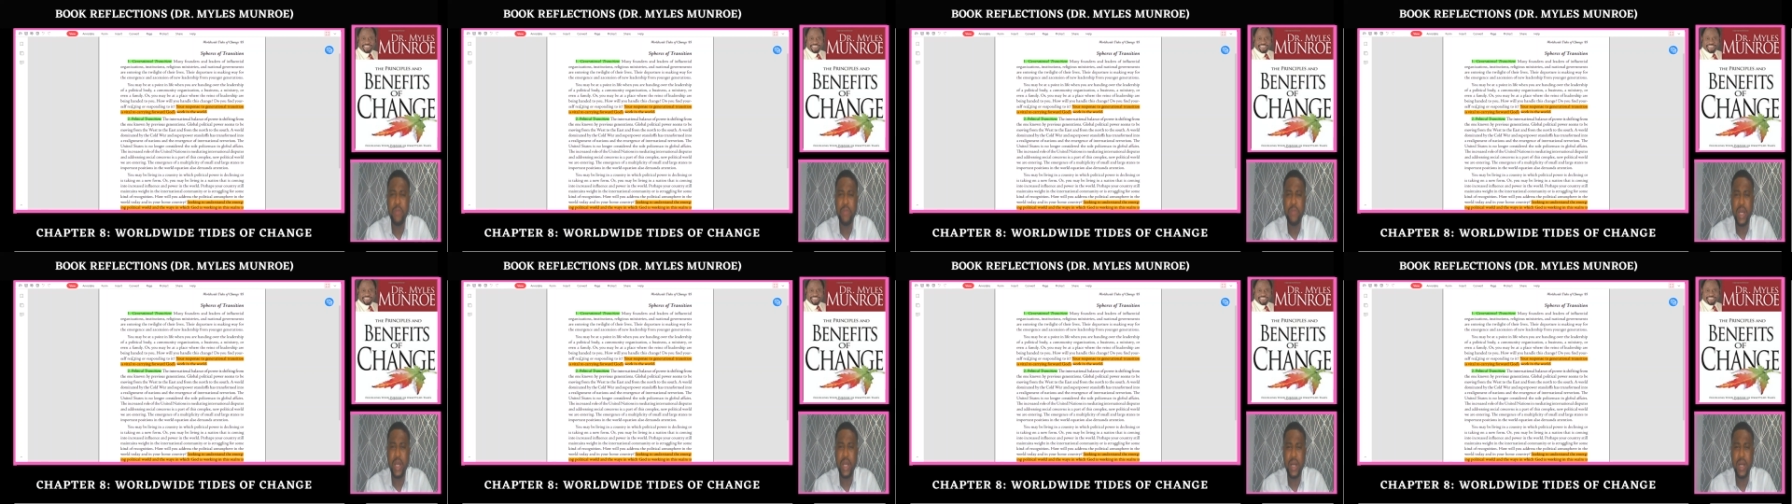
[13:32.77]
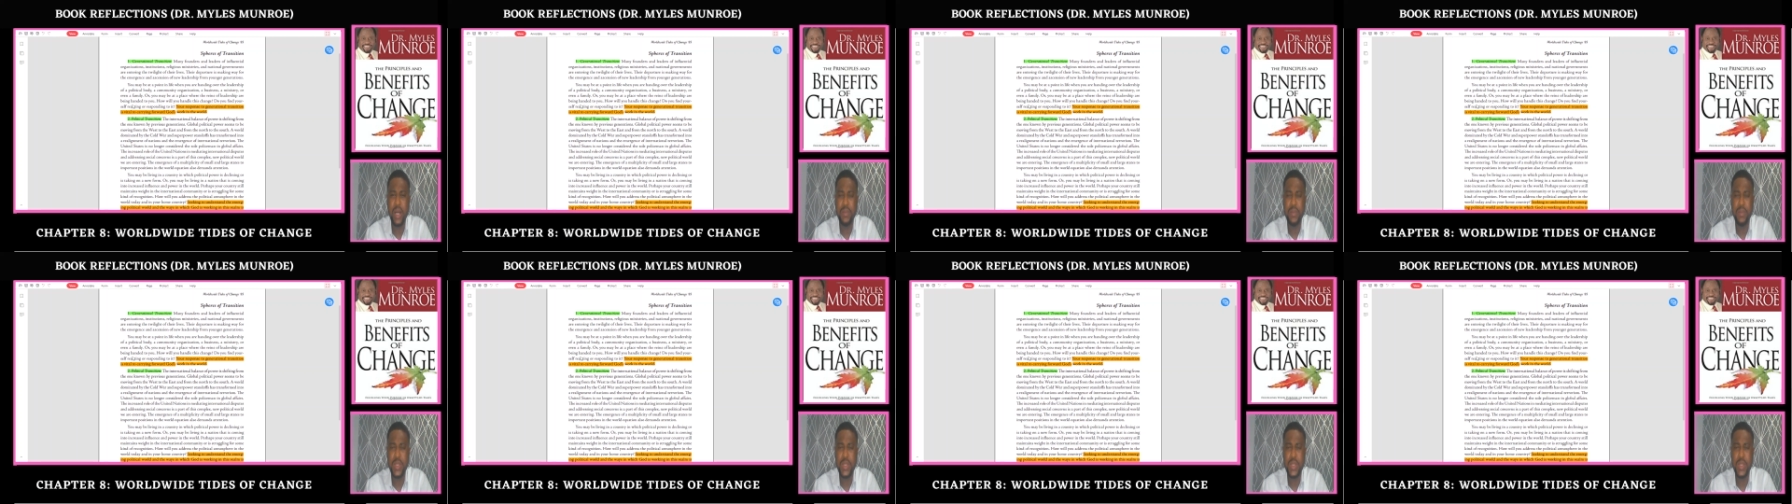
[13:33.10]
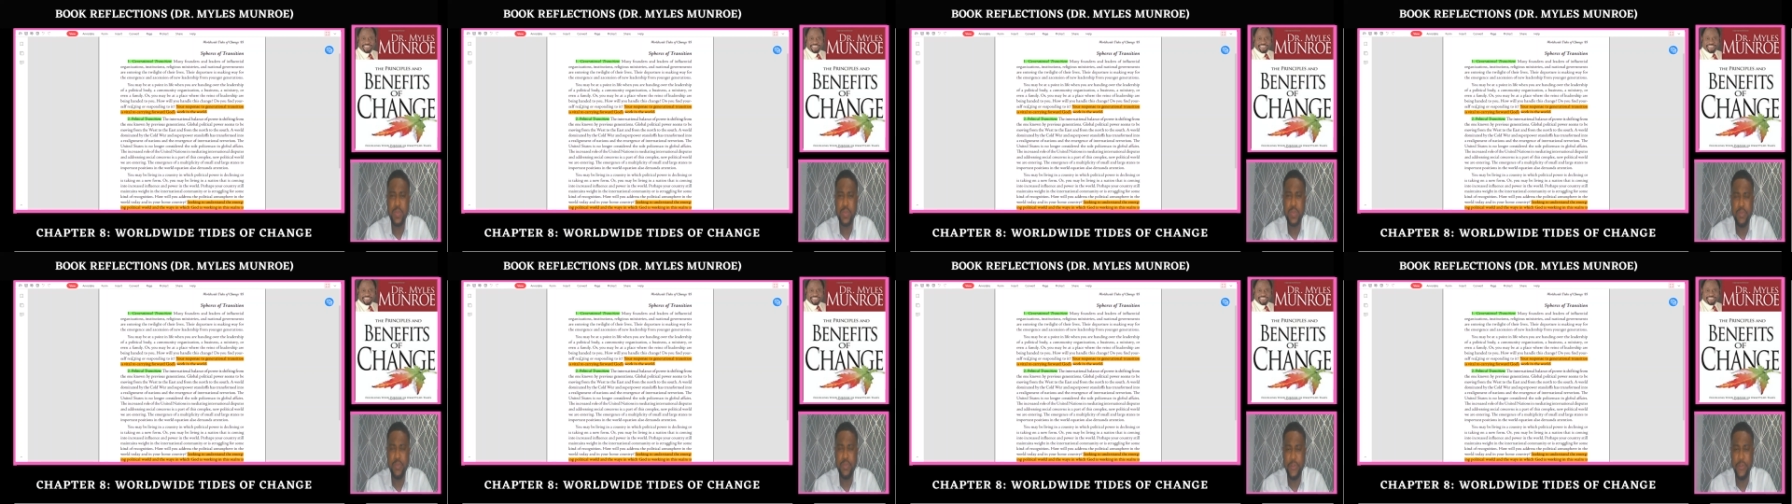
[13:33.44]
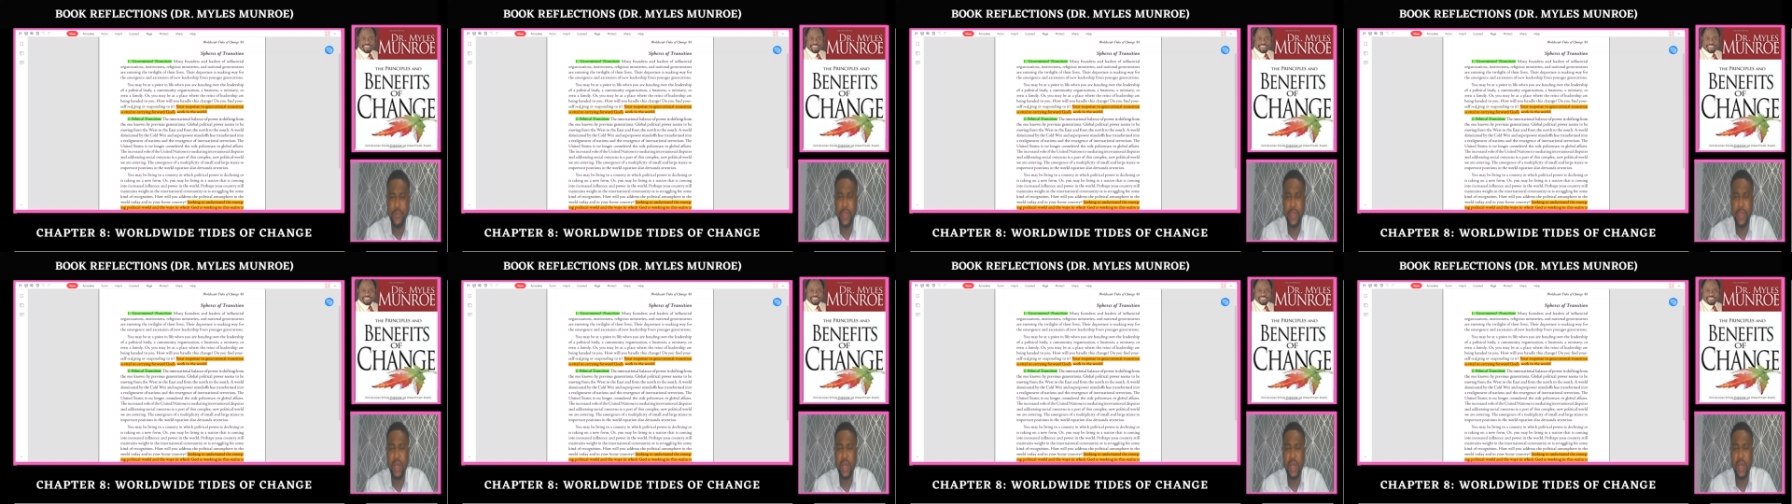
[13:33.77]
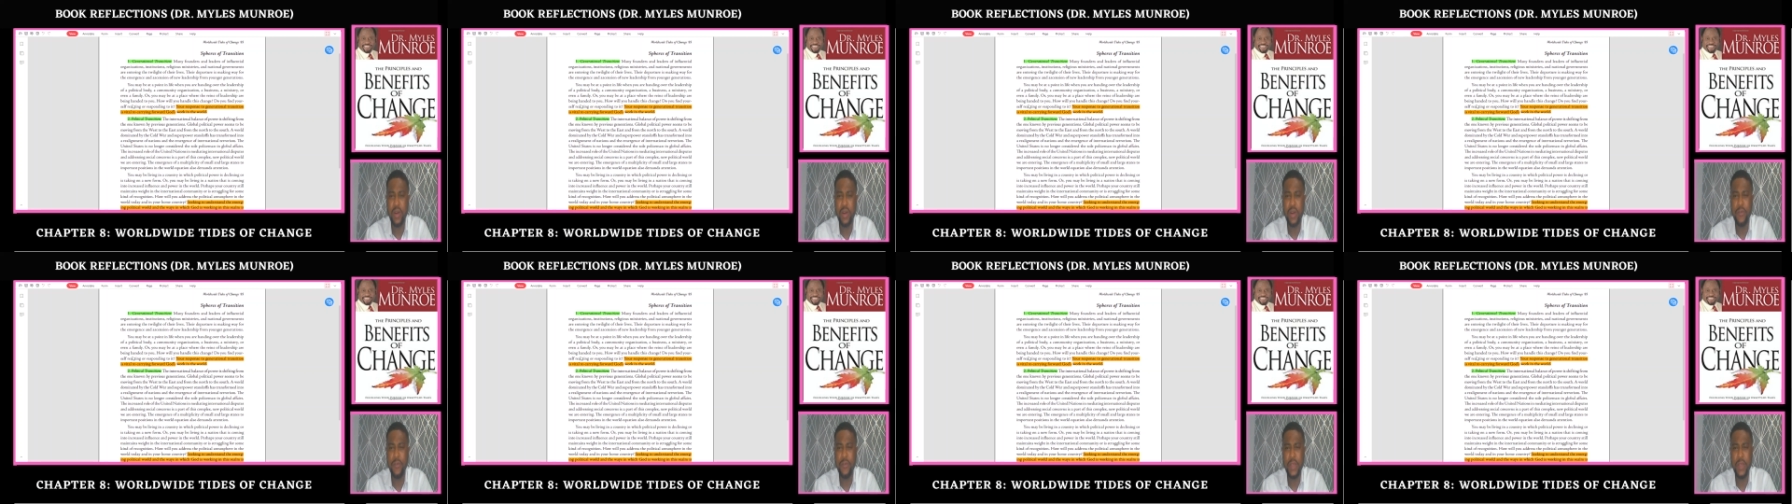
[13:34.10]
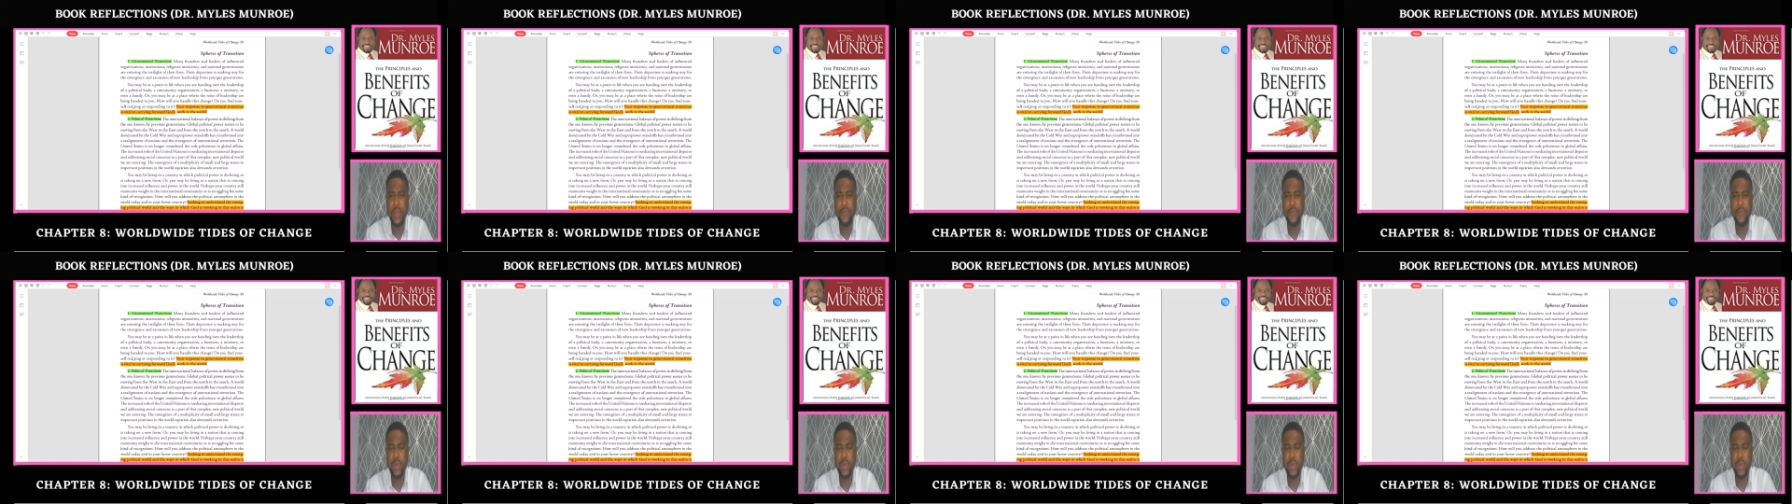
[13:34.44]
um, sphere of
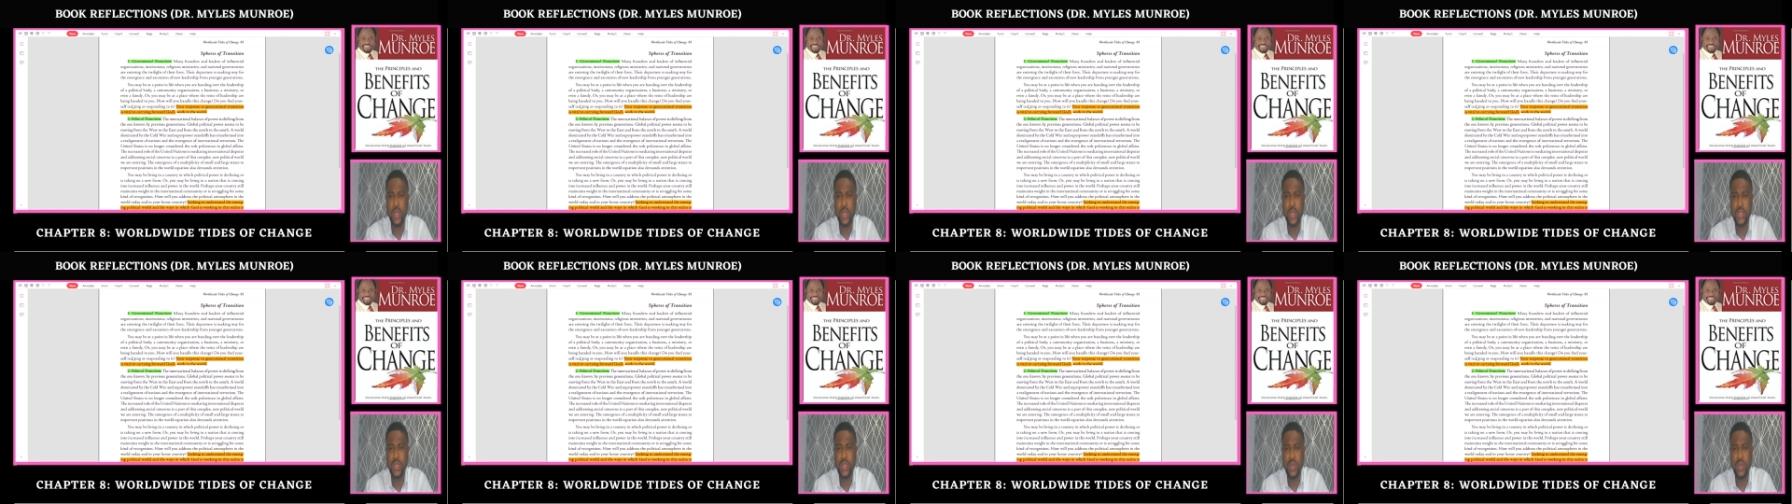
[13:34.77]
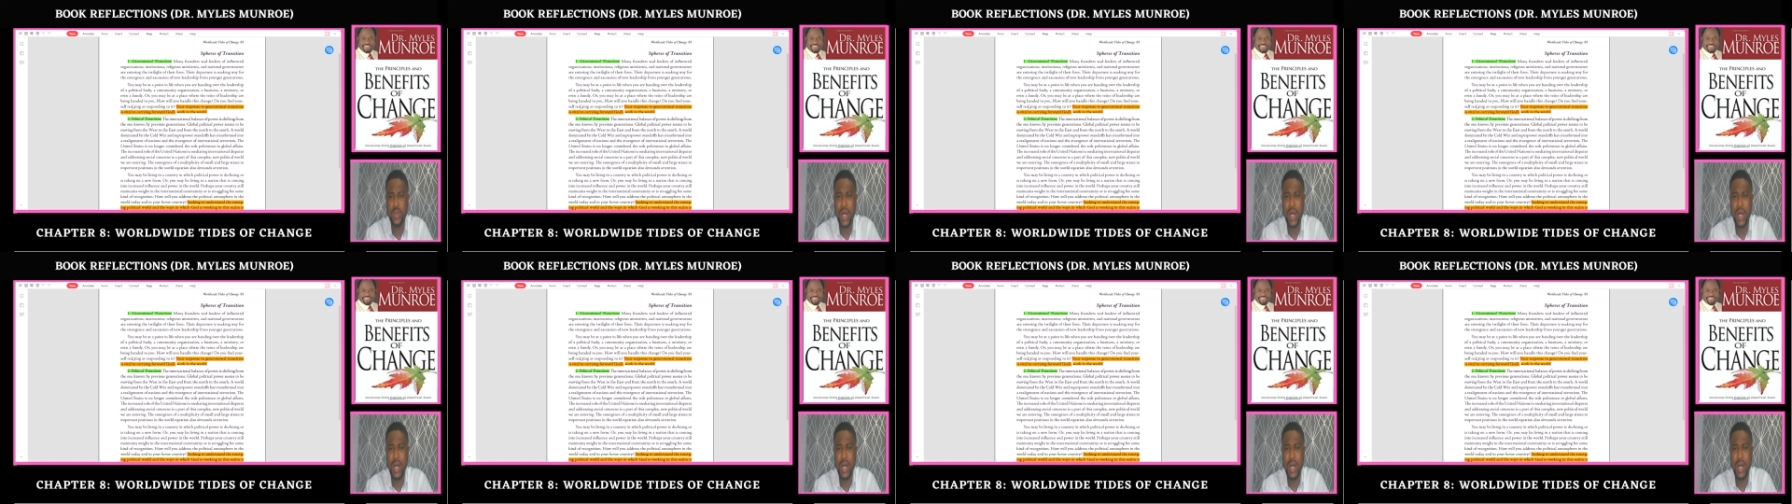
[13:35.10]
influence you